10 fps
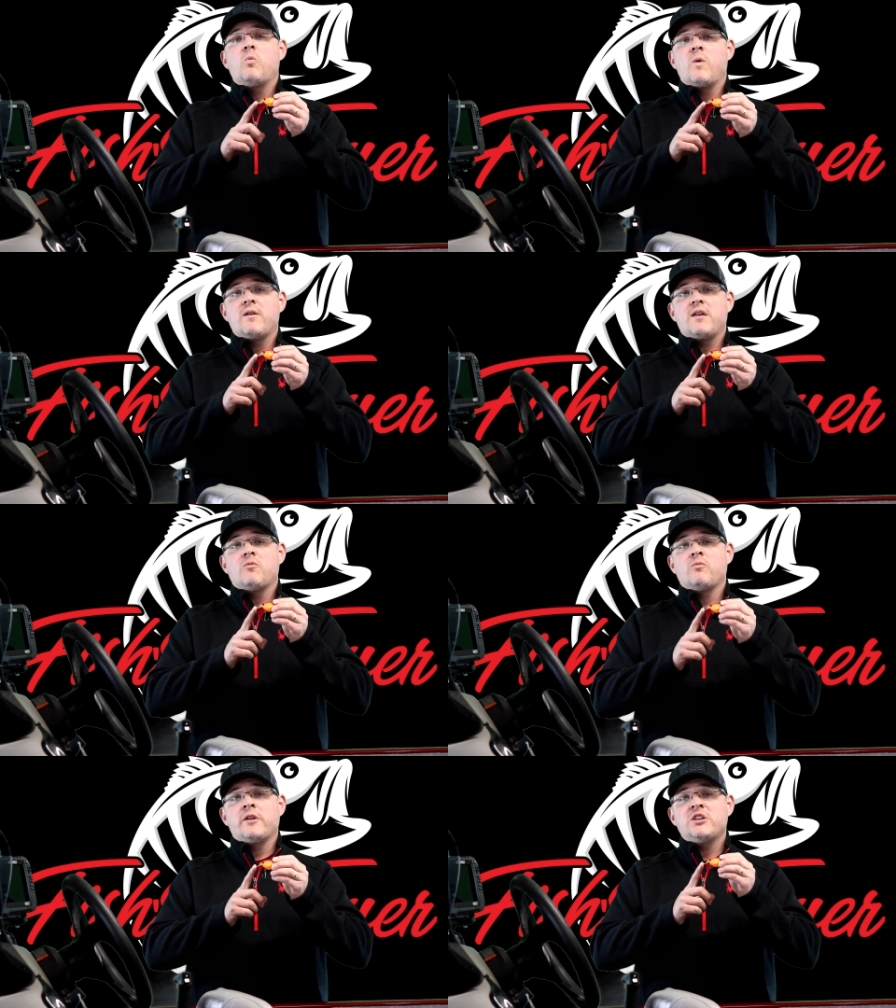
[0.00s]
Where they
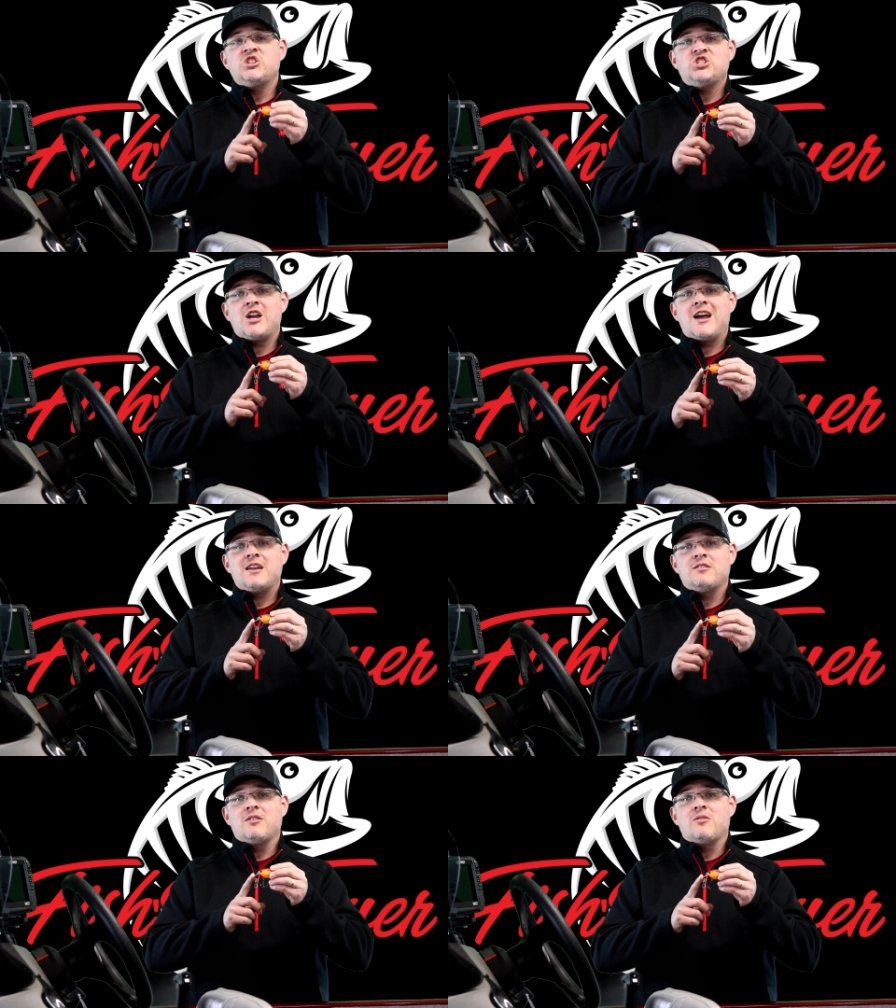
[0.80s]
really
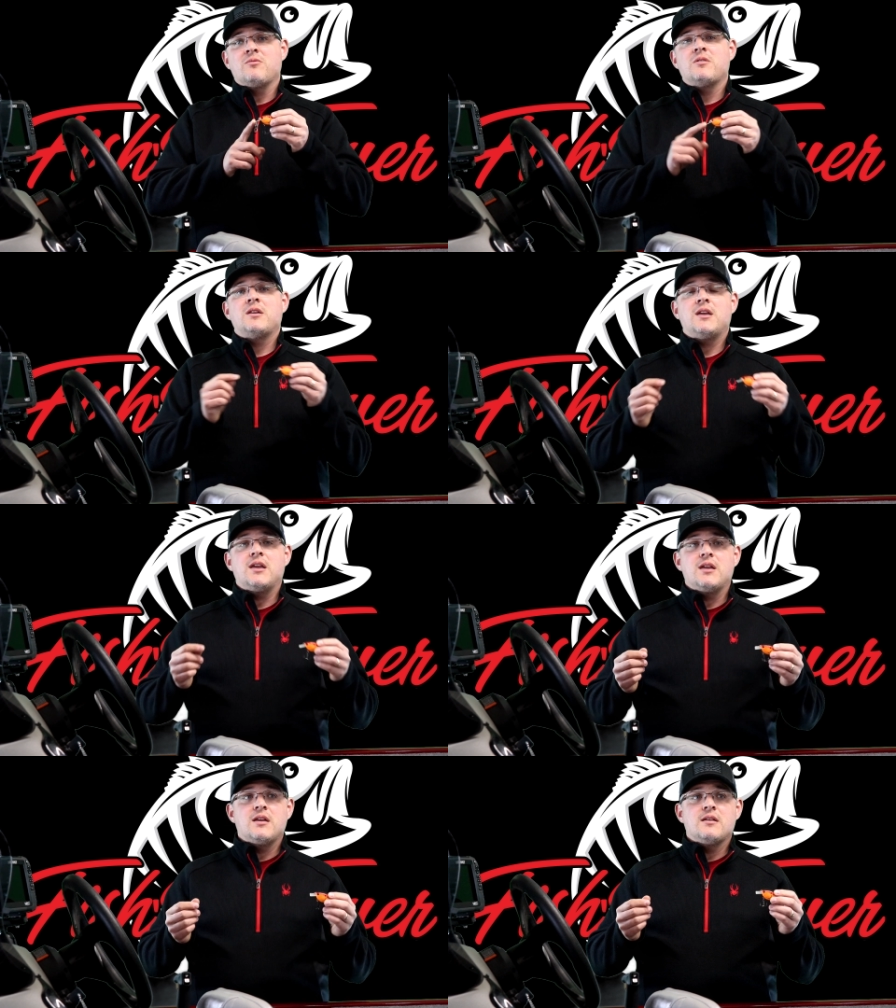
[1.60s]
shine though
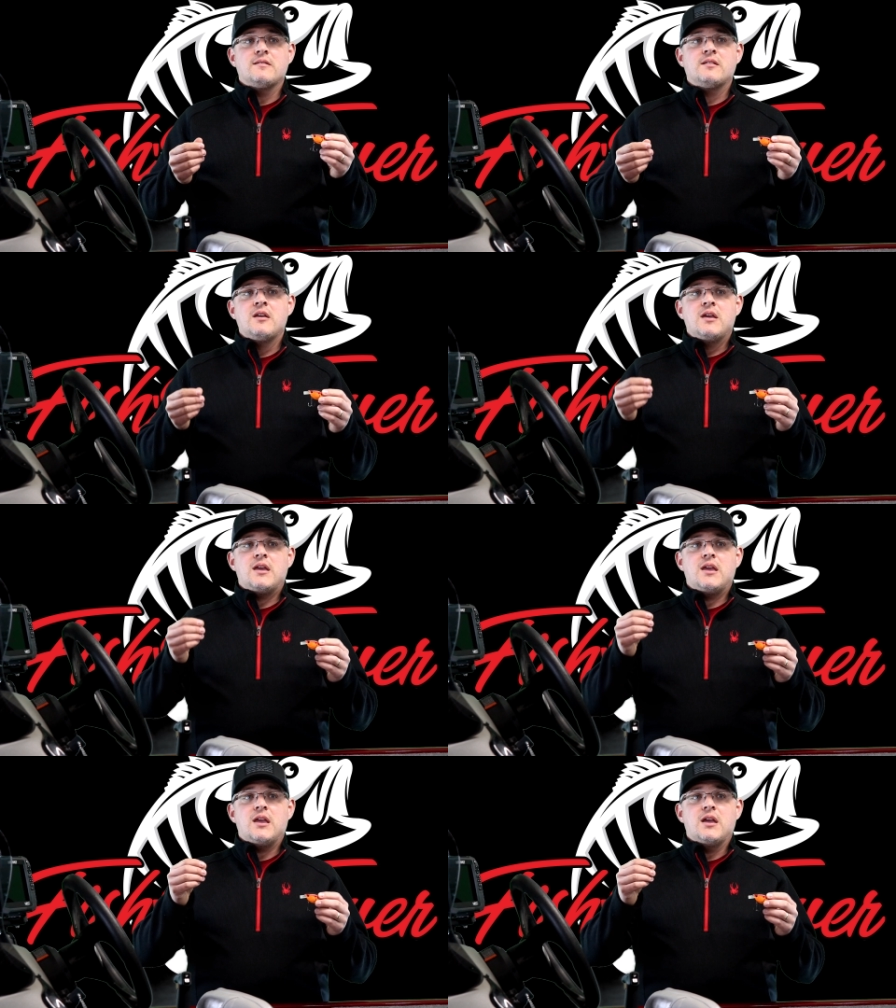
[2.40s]
is
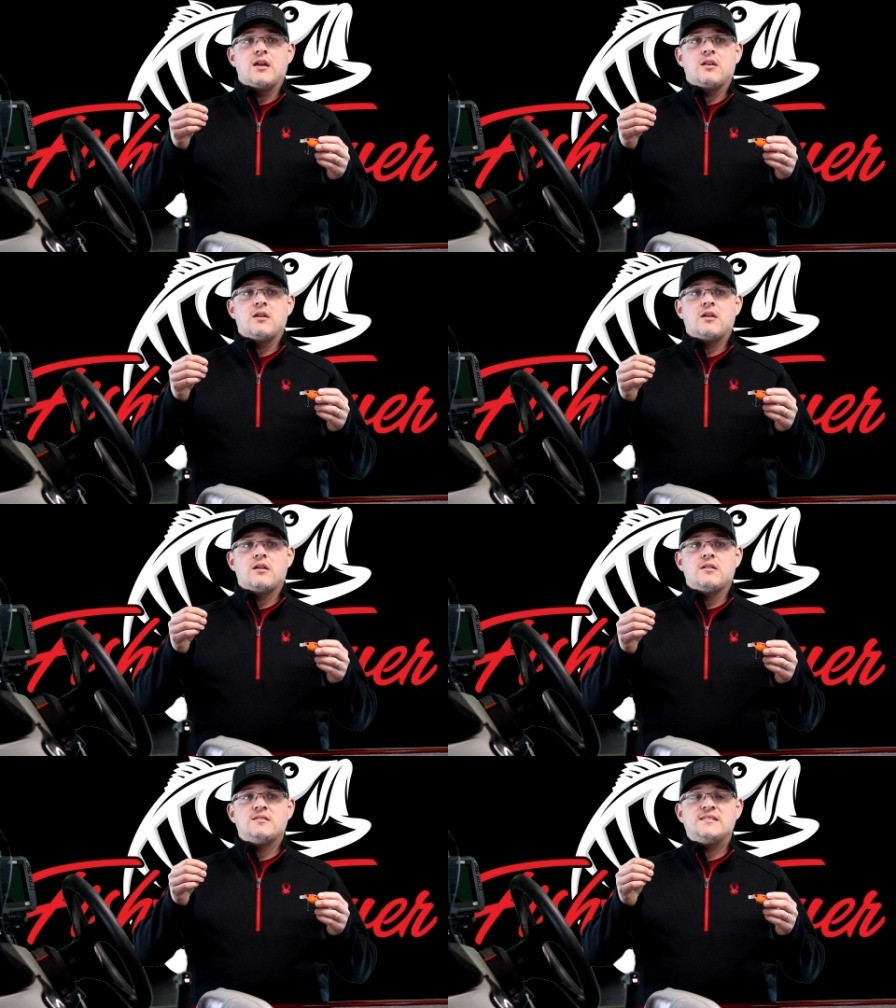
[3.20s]
in
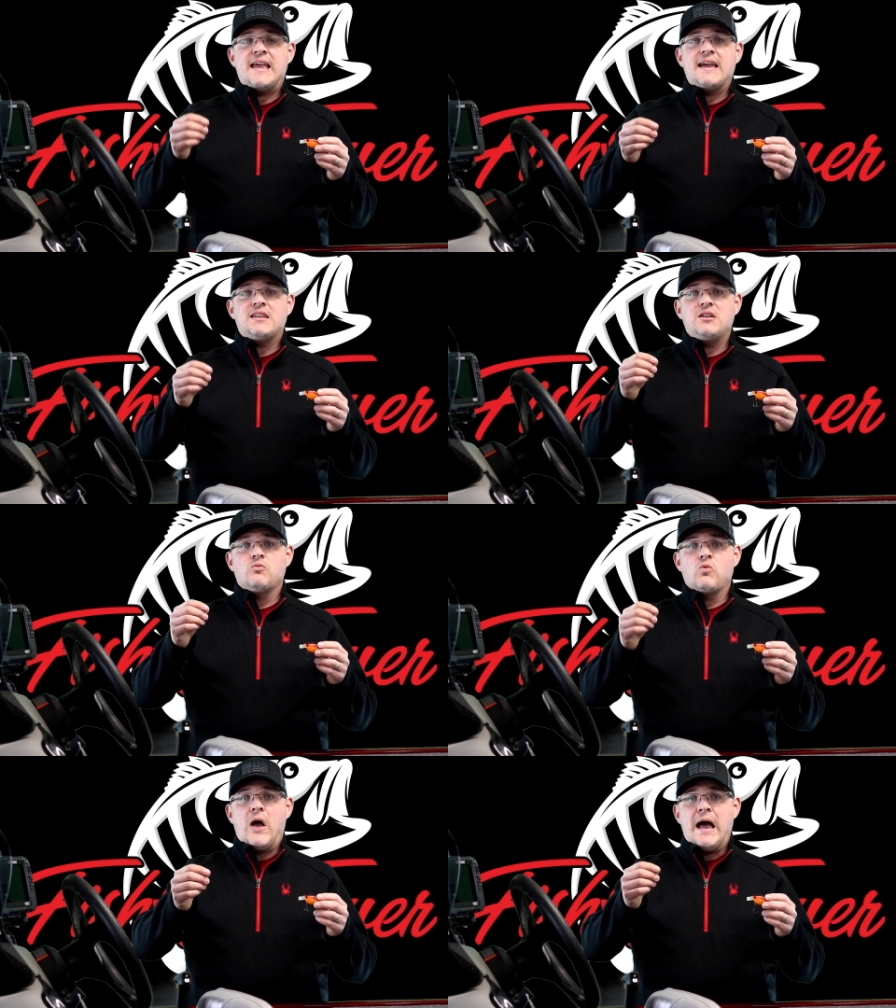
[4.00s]
sandy,
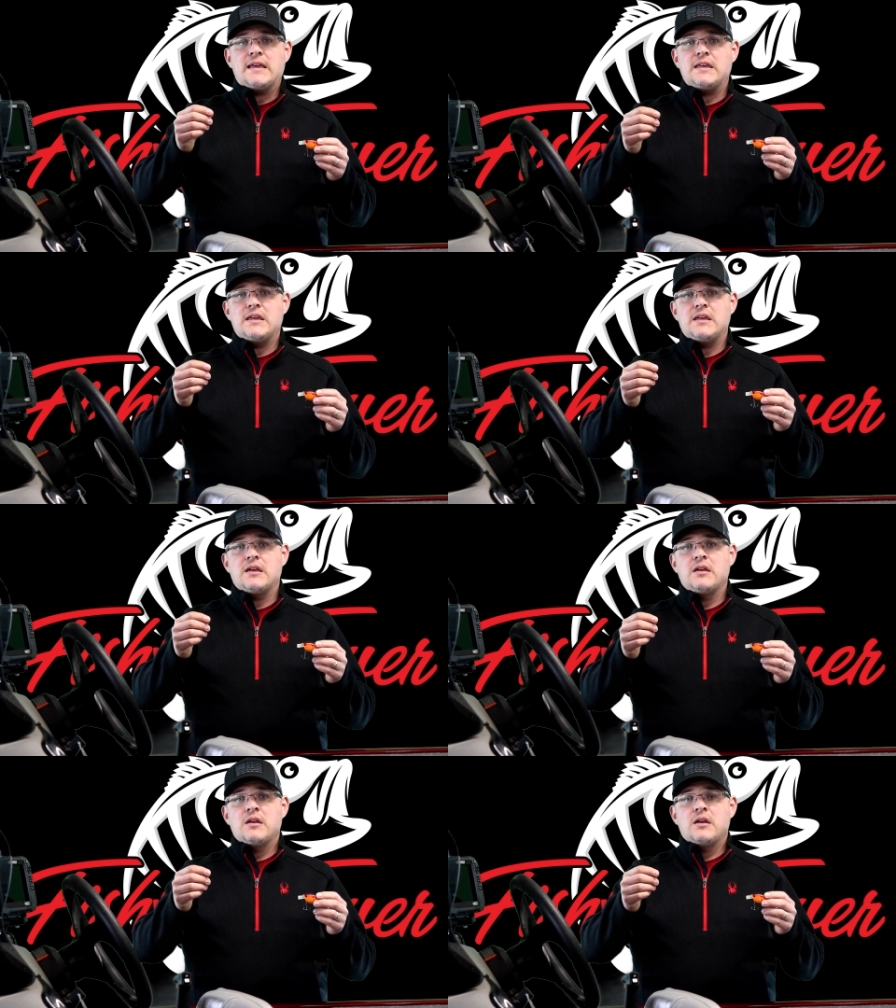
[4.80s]
rocky